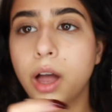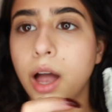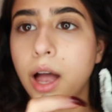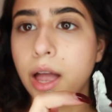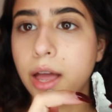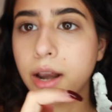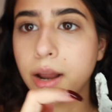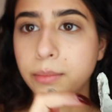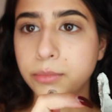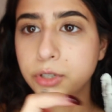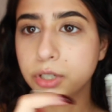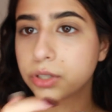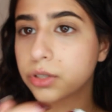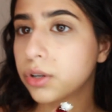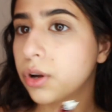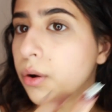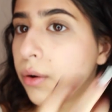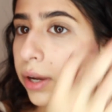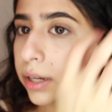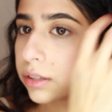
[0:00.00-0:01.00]
and I'm
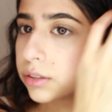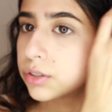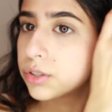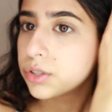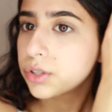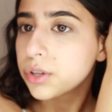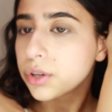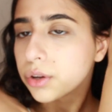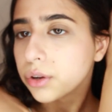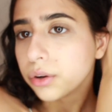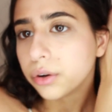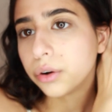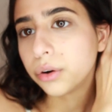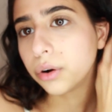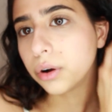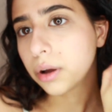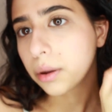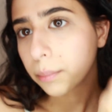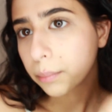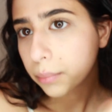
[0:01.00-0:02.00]
just going
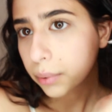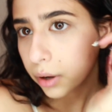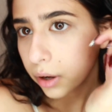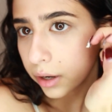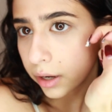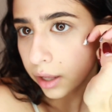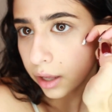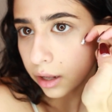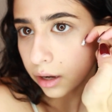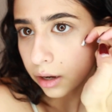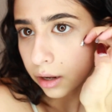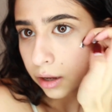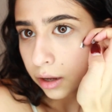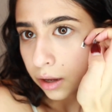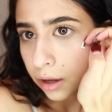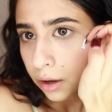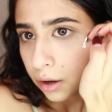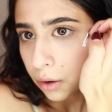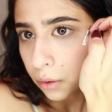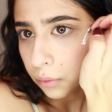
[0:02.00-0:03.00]
to put it
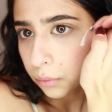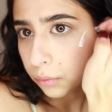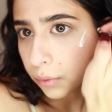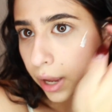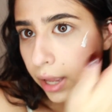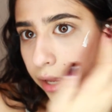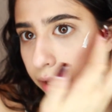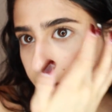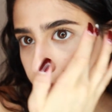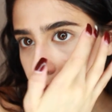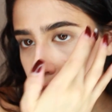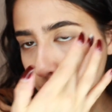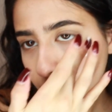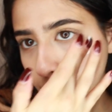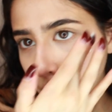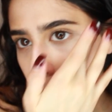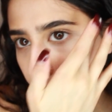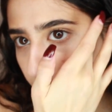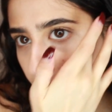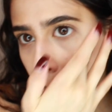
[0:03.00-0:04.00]
right
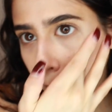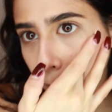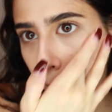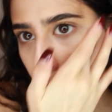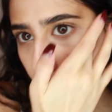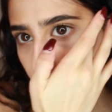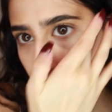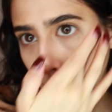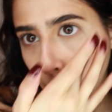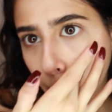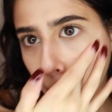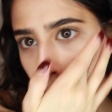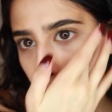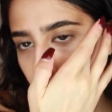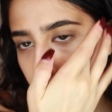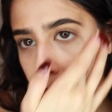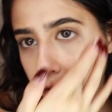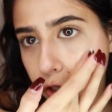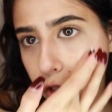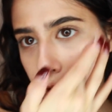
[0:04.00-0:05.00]
along
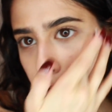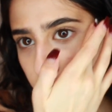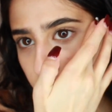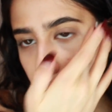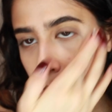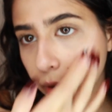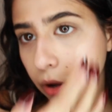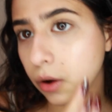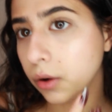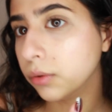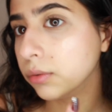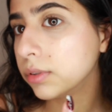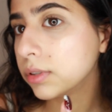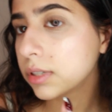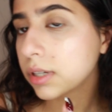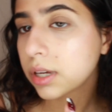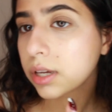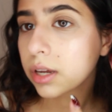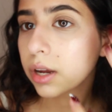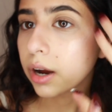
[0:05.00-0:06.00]
my cheekbones
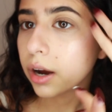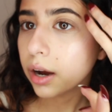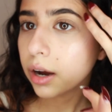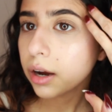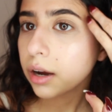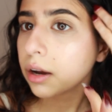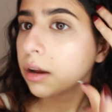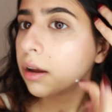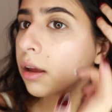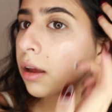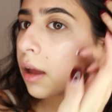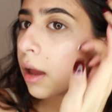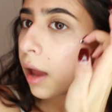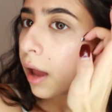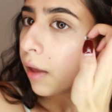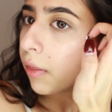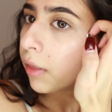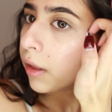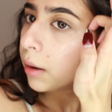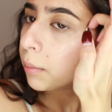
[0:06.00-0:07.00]
here,
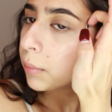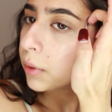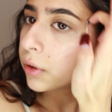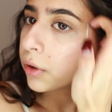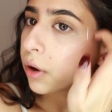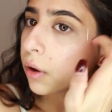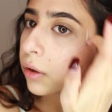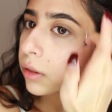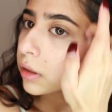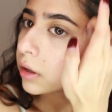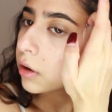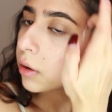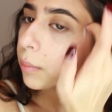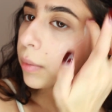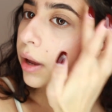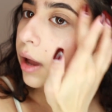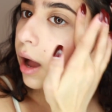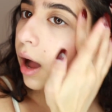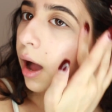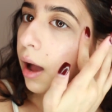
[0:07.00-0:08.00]
and then I'm going to go a little
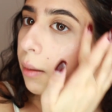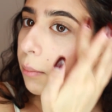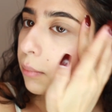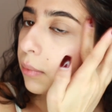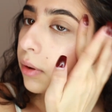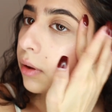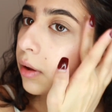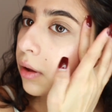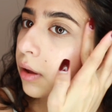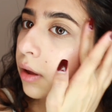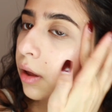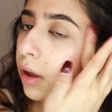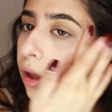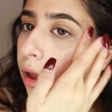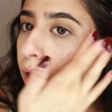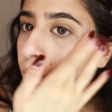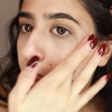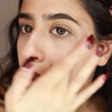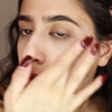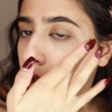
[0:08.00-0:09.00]
bit up,
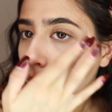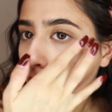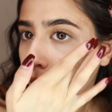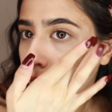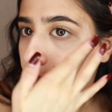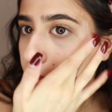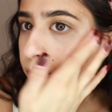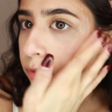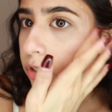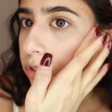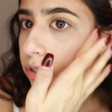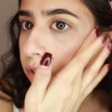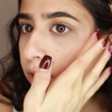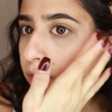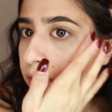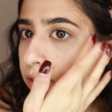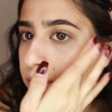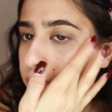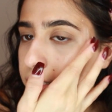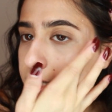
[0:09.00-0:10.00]
and I'm just going
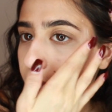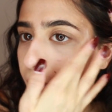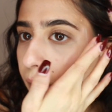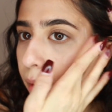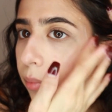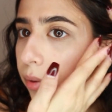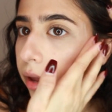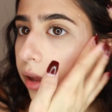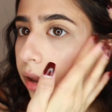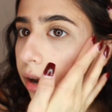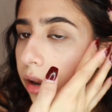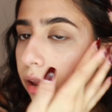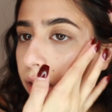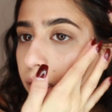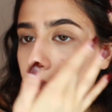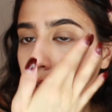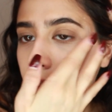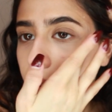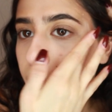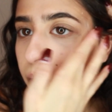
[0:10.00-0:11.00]
to dab
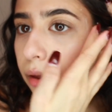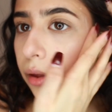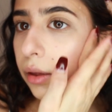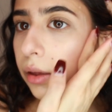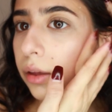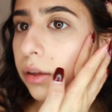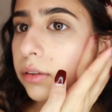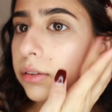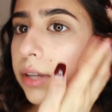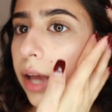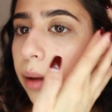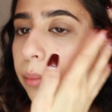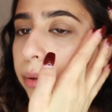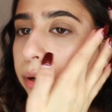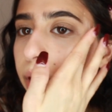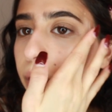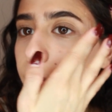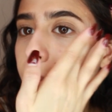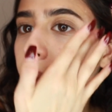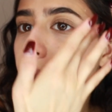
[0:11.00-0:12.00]

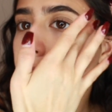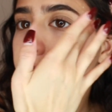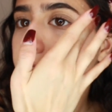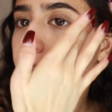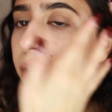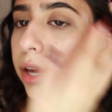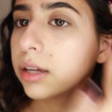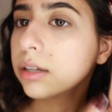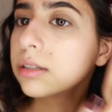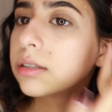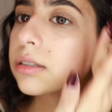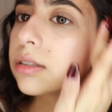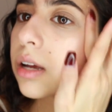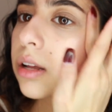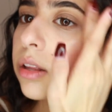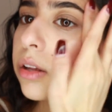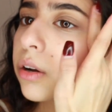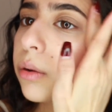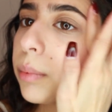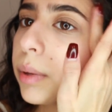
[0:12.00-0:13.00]
it on my face
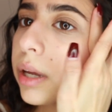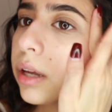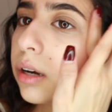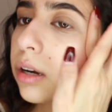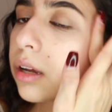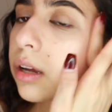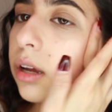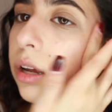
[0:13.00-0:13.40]
a little bit,